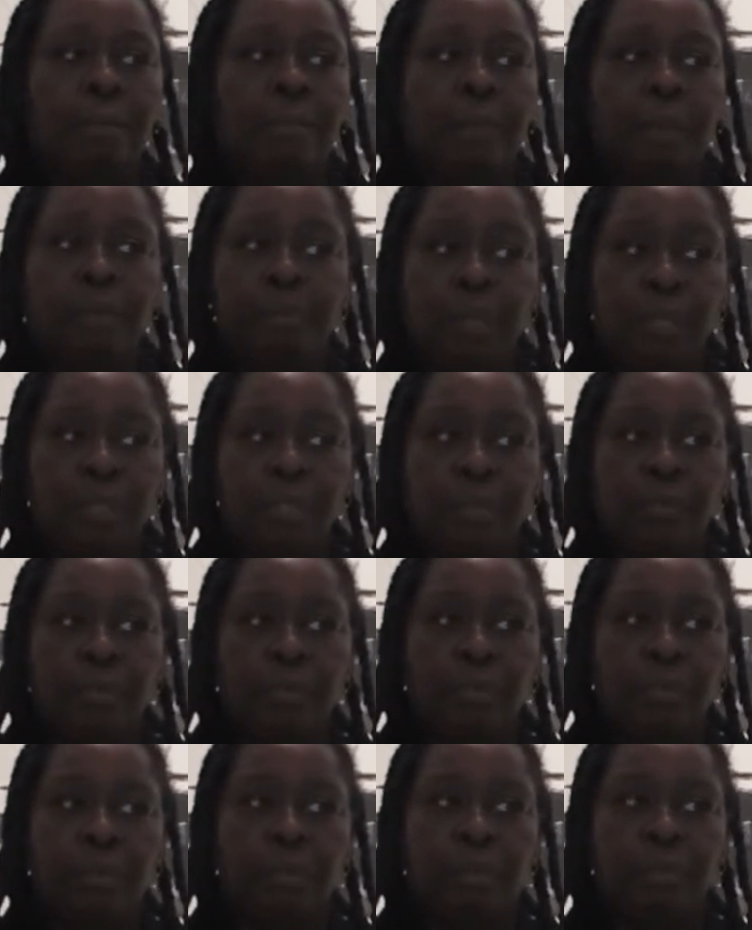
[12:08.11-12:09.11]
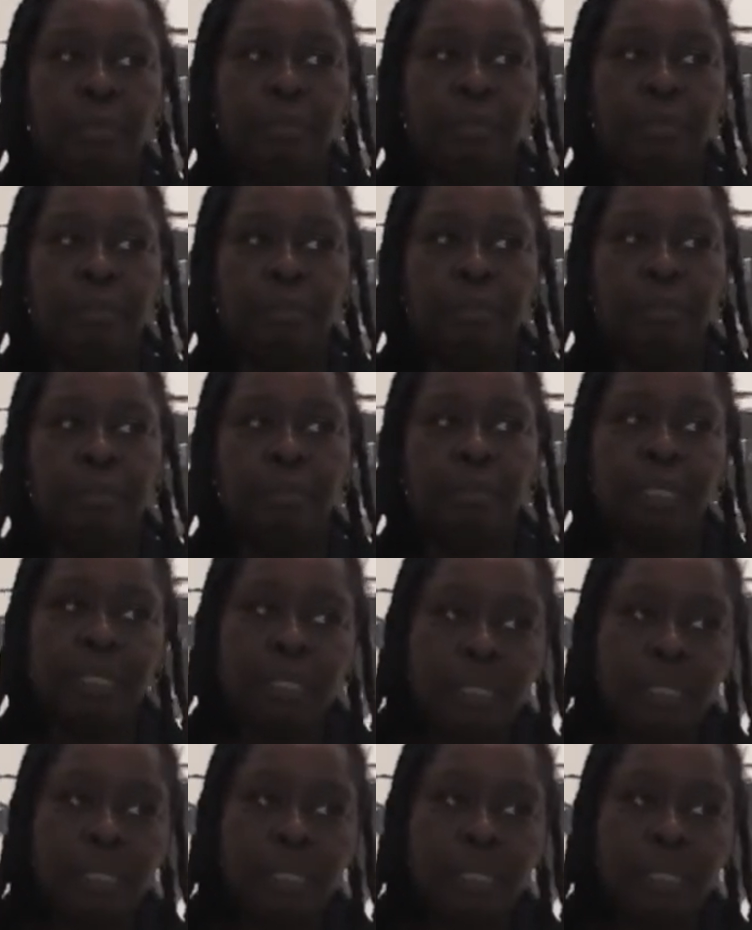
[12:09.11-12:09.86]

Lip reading: They're beautiful. But